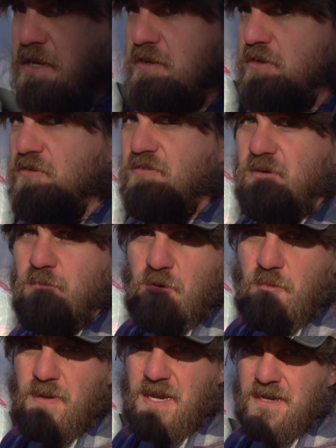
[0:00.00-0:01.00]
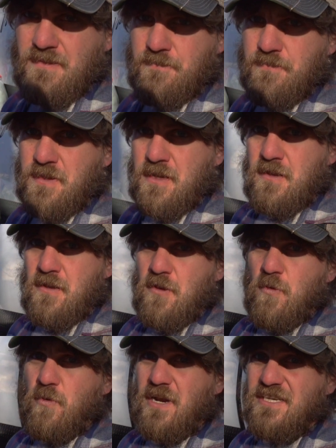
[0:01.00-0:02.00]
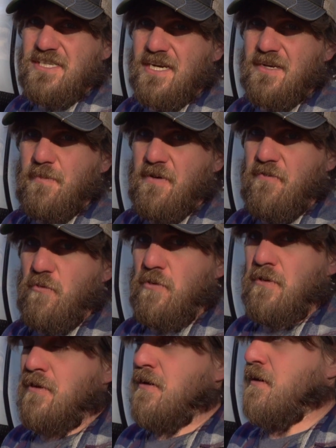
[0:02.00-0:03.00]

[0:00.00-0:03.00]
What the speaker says: and using propane when I checked before,